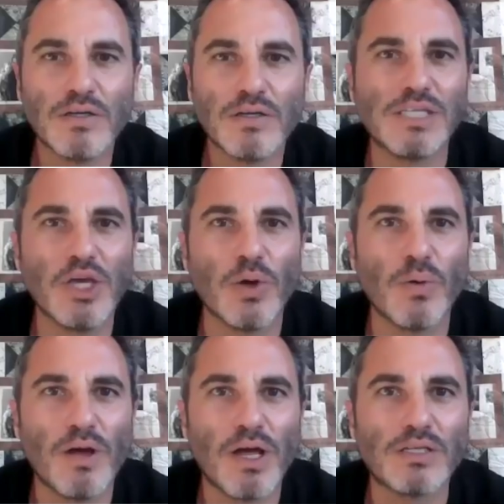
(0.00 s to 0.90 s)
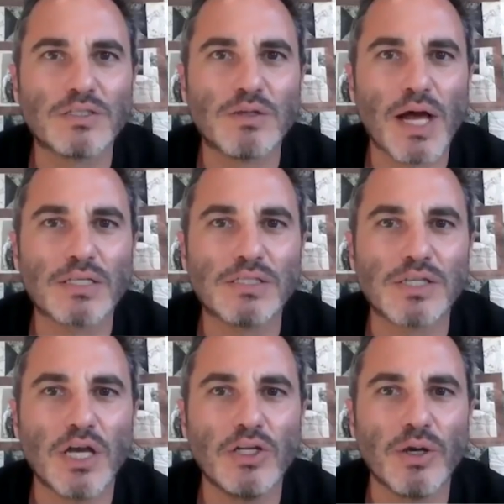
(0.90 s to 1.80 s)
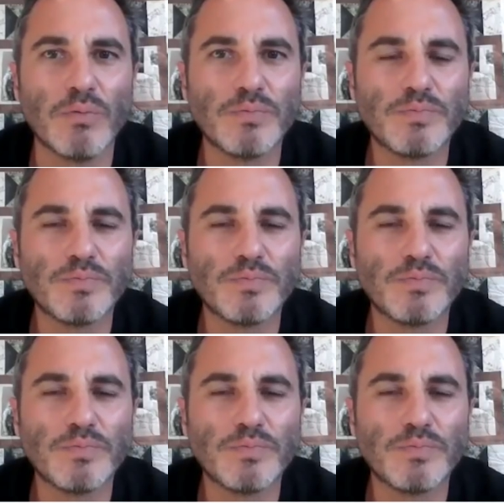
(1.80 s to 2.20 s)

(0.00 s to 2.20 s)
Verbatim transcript: I see you and it's the boxes on you.